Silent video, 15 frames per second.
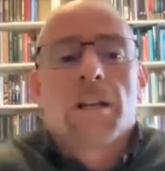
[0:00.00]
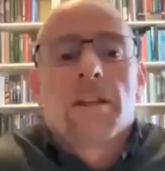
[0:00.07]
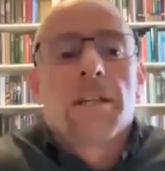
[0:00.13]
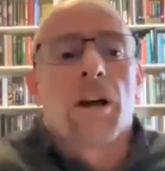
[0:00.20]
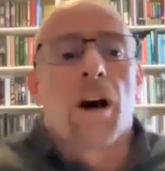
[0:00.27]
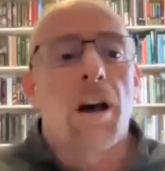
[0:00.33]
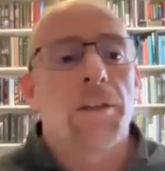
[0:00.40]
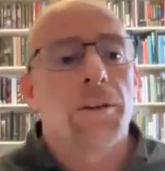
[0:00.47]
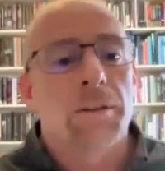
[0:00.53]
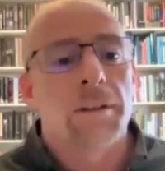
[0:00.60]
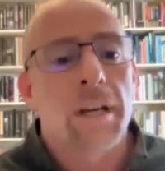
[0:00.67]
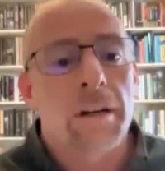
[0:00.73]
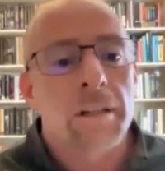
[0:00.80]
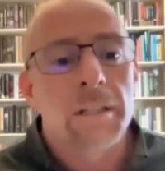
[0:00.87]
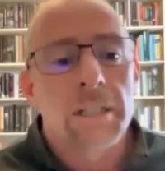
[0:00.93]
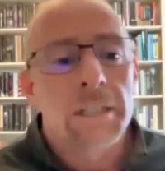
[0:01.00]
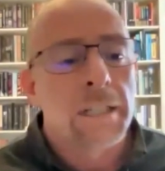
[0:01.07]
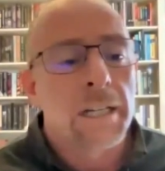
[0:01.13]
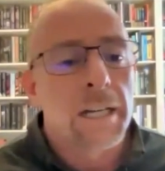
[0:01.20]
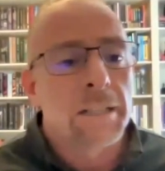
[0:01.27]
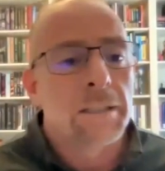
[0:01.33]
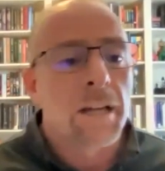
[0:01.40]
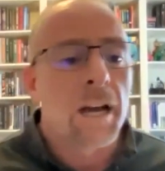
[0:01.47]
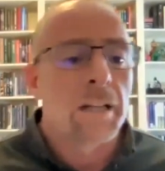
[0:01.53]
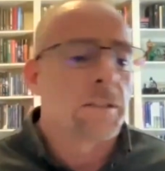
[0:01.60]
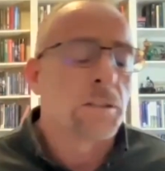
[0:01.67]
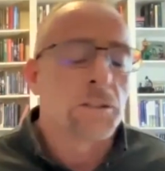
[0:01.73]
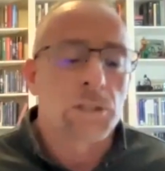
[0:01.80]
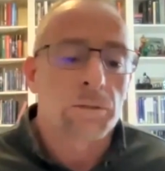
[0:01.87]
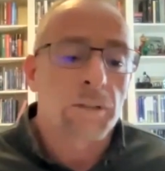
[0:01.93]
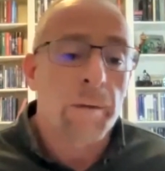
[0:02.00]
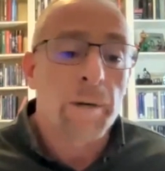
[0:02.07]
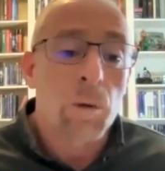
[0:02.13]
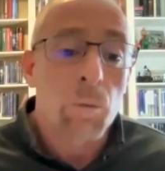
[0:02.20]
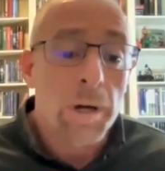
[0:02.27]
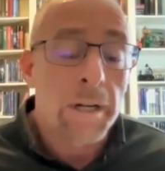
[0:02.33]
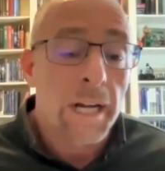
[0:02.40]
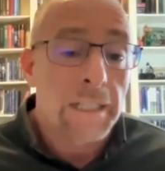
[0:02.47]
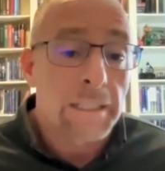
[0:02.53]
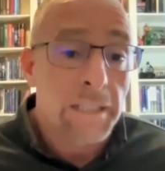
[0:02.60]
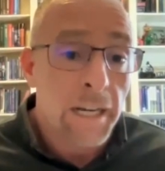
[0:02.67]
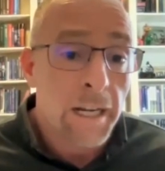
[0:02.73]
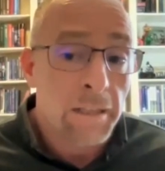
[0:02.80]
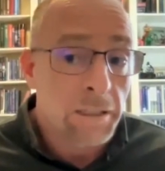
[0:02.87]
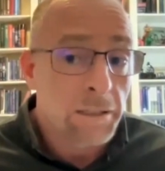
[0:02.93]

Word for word: The author there yeah is not describing a one night stand.